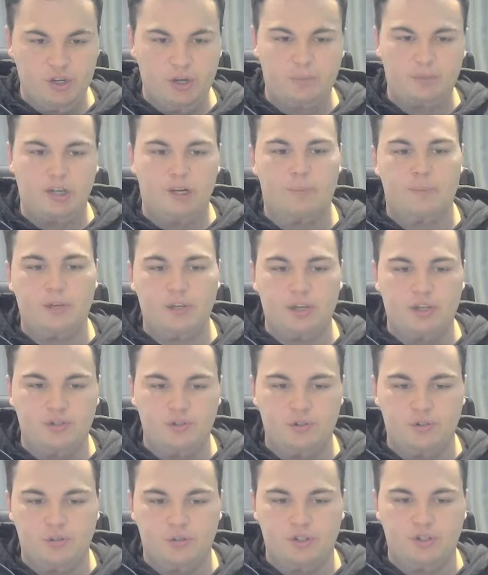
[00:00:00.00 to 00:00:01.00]
I'm gonna pick
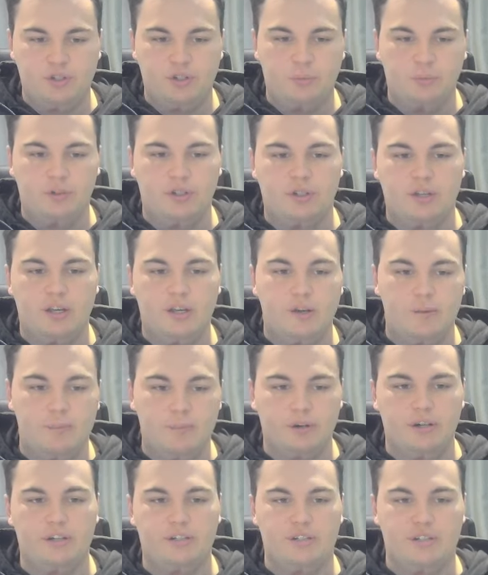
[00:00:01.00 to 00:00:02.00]
Adjoudj to win
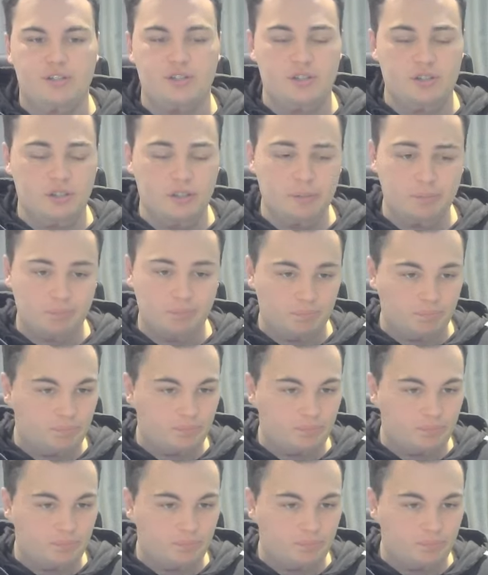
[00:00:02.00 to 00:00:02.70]
by decision.